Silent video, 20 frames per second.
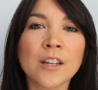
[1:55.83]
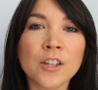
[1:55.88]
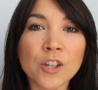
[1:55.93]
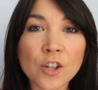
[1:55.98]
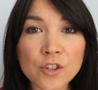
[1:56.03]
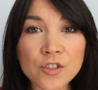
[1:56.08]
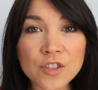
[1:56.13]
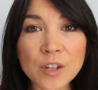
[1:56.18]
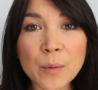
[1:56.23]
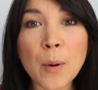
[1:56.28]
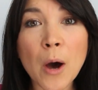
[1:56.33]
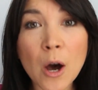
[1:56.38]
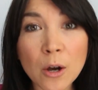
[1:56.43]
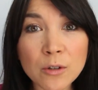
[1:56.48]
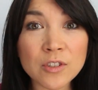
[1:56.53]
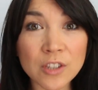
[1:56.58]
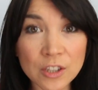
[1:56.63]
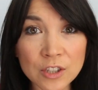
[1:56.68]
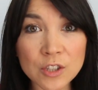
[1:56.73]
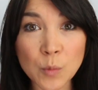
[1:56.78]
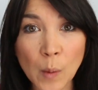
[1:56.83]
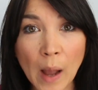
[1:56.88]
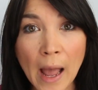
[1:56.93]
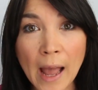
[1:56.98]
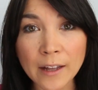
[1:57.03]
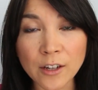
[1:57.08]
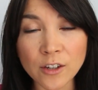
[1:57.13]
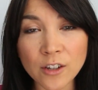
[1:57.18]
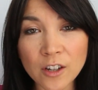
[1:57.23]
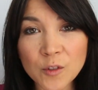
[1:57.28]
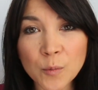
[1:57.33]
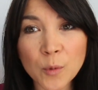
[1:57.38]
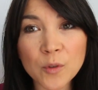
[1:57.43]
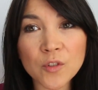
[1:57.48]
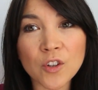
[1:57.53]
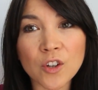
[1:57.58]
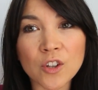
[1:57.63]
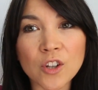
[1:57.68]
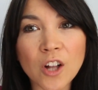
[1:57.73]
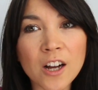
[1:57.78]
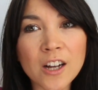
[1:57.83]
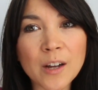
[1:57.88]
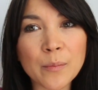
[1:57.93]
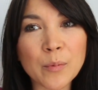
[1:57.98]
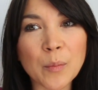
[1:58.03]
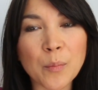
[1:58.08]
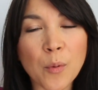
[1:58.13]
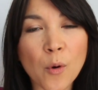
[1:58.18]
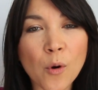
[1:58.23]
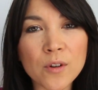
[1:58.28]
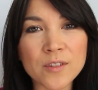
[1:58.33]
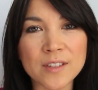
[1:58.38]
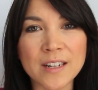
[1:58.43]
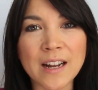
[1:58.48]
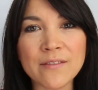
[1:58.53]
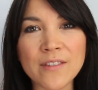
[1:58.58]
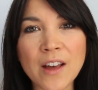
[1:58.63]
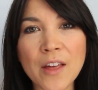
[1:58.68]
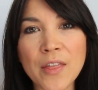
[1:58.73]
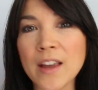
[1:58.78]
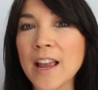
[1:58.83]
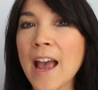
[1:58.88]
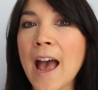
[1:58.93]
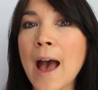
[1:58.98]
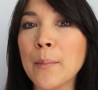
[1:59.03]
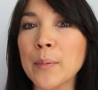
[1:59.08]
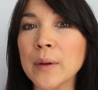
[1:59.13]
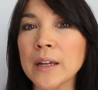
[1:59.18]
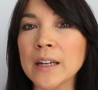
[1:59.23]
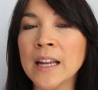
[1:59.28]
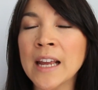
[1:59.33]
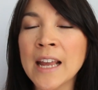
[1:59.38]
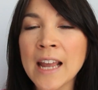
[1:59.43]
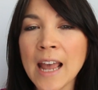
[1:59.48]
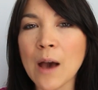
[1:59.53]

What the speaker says: You're supposed to sweat. You're not supposed to clog up your pores and have nothing happen.